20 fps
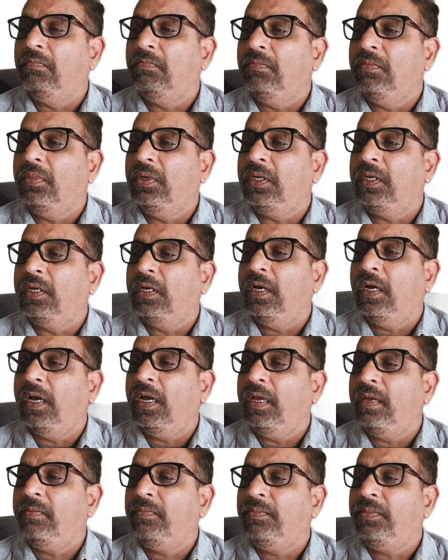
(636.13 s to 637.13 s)
big
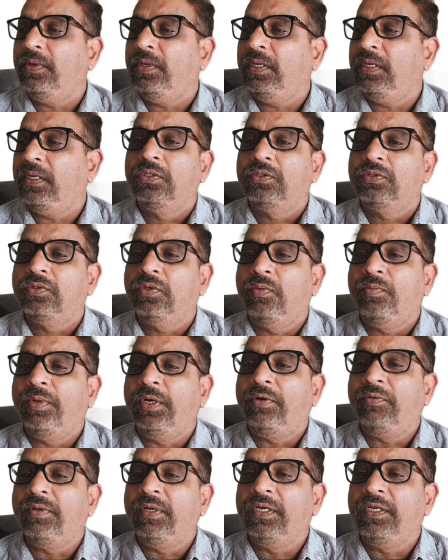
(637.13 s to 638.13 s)
IP. So
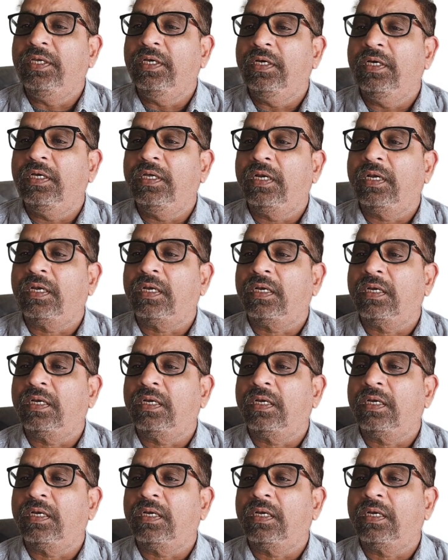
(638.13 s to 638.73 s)
between here,